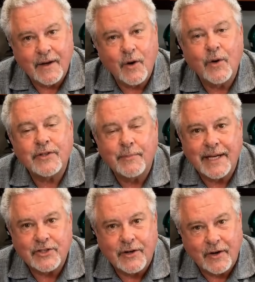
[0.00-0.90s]
Also
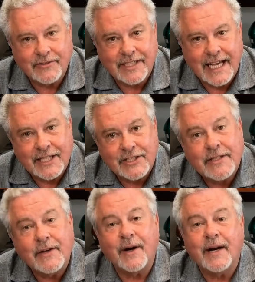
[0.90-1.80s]
make sure
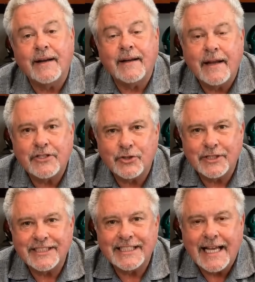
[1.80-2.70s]
notifications are on, so you
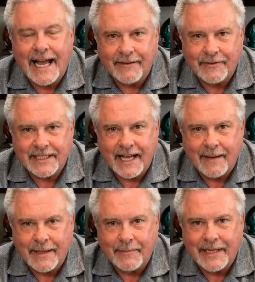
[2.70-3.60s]
can see every
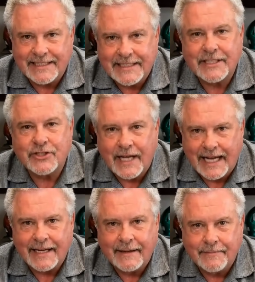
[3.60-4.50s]
time he places a trade.